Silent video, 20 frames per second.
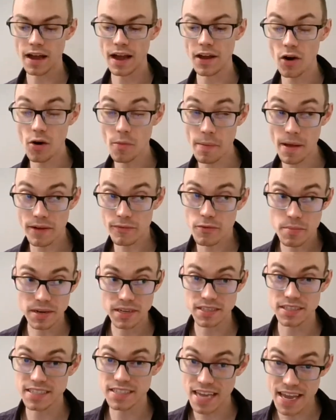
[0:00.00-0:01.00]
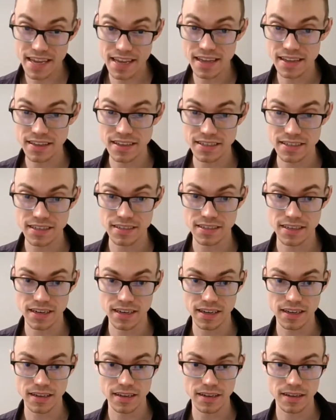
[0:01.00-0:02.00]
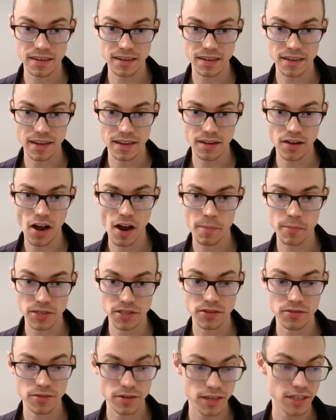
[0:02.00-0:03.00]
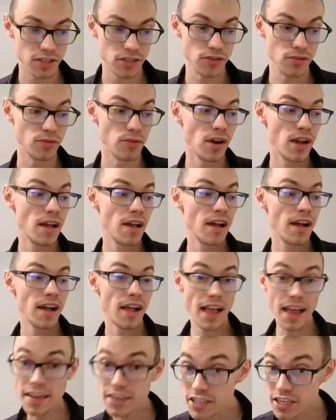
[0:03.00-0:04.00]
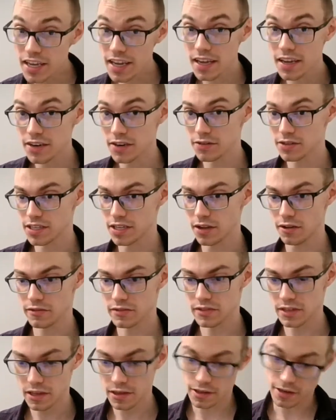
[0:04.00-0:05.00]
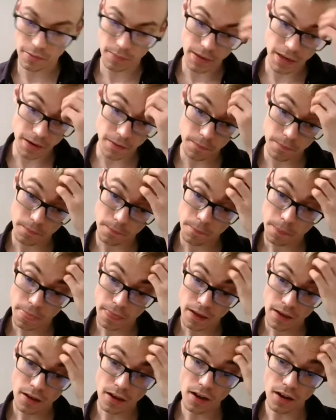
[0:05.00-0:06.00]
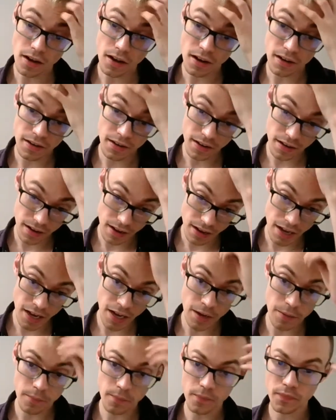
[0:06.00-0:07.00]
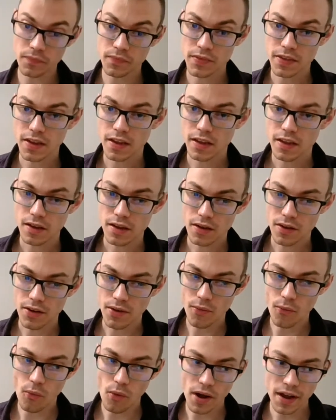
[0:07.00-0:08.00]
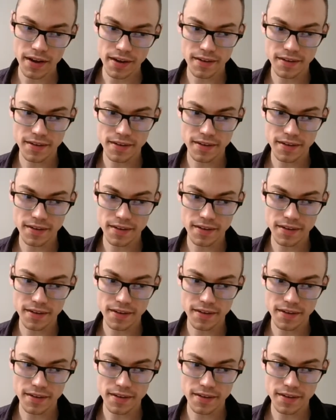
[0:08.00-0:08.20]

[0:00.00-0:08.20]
I hope everybody's taking this as an opportunity to educate yourselves a little bit on what